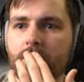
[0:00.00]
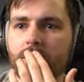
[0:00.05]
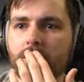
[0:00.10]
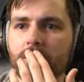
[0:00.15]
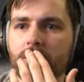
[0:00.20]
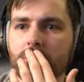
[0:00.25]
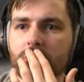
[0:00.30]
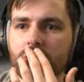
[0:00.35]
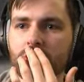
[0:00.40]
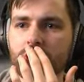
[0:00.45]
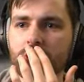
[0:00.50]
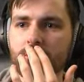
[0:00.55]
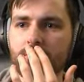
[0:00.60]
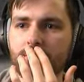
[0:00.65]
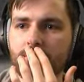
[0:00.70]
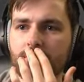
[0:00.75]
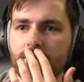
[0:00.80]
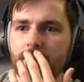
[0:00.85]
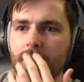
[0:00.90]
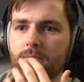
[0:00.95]

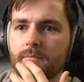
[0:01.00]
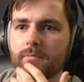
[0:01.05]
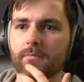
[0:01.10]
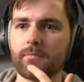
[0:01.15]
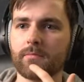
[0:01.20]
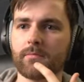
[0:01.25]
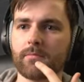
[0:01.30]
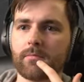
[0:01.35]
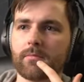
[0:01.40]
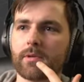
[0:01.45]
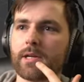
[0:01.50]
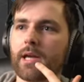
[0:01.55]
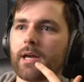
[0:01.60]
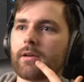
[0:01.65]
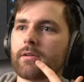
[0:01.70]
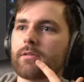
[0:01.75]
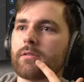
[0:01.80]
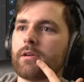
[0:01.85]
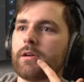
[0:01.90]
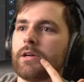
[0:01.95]
system? Yeah.
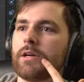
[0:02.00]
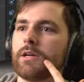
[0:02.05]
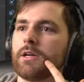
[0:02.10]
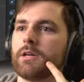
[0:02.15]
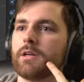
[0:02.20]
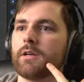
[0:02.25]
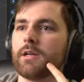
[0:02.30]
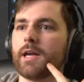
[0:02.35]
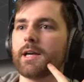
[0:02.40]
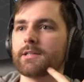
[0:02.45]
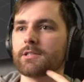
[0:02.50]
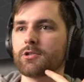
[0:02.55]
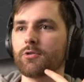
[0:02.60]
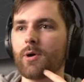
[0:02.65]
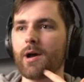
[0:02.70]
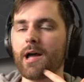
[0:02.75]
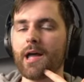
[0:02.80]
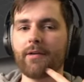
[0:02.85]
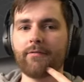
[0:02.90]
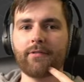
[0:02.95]
Yeah, so
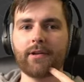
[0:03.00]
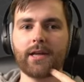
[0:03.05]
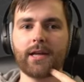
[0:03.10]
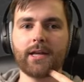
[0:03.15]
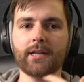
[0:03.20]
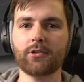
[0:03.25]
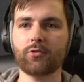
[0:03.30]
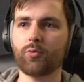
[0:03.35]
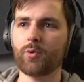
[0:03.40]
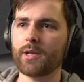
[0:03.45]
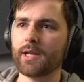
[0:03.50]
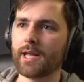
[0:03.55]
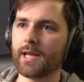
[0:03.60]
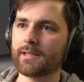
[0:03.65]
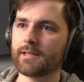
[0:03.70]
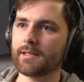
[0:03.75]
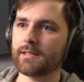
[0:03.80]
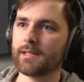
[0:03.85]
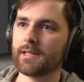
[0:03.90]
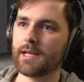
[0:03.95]
I have a
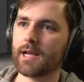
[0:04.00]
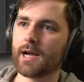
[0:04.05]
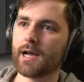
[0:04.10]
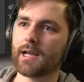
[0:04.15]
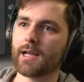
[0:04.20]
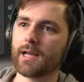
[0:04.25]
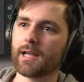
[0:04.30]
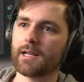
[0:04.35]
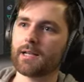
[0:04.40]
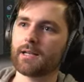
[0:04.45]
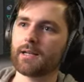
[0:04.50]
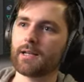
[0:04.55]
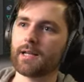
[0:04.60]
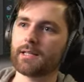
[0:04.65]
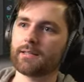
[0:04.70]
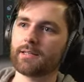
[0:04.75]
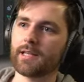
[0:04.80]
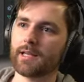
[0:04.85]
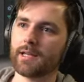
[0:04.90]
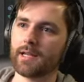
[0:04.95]
2080 Ti and a
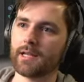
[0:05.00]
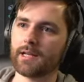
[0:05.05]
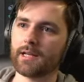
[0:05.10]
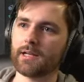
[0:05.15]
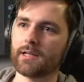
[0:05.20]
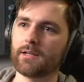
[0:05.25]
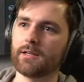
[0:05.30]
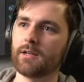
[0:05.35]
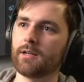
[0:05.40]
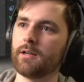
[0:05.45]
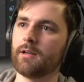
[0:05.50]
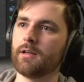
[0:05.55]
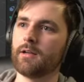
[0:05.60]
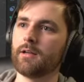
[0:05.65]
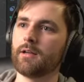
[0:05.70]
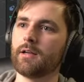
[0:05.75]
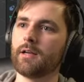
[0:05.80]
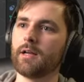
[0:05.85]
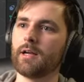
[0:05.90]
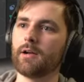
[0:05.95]
1080.
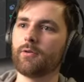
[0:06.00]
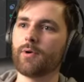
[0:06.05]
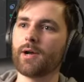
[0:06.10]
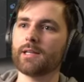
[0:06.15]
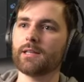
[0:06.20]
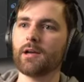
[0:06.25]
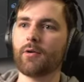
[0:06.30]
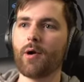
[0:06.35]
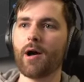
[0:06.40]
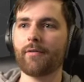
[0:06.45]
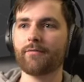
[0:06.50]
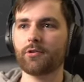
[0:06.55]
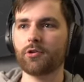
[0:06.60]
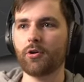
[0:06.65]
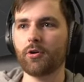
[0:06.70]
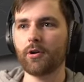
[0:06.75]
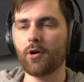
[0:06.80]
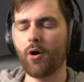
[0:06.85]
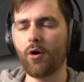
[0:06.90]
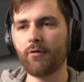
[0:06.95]
Uh, right now I've
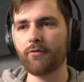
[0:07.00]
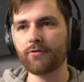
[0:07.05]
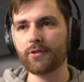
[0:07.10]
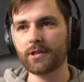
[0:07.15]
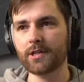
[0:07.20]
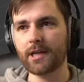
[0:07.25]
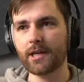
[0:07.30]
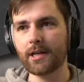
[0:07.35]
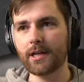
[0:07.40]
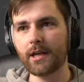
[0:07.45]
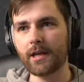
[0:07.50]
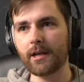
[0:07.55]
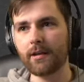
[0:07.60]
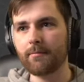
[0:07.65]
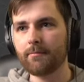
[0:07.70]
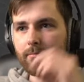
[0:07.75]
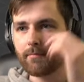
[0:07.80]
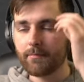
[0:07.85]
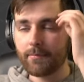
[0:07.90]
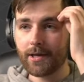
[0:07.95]
turned off the 1080
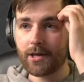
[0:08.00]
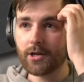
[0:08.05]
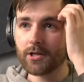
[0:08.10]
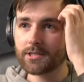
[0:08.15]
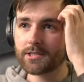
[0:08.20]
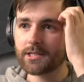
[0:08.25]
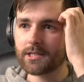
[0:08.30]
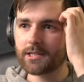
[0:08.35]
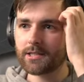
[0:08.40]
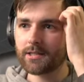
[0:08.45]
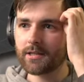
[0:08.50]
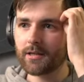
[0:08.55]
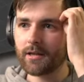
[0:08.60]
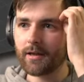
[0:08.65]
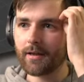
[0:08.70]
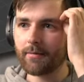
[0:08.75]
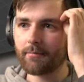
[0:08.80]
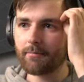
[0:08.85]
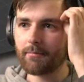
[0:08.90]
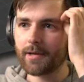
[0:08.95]
because it
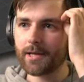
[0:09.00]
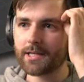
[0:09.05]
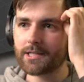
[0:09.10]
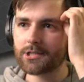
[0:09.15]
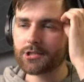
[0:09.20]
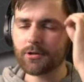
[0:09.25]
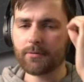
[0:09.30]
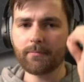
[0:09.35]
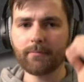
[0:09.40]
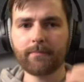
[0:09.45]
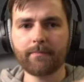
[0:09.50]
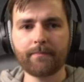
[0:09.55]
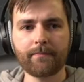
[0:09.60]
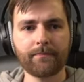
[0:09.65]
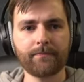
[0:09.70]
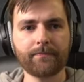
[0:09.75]
uh, made some...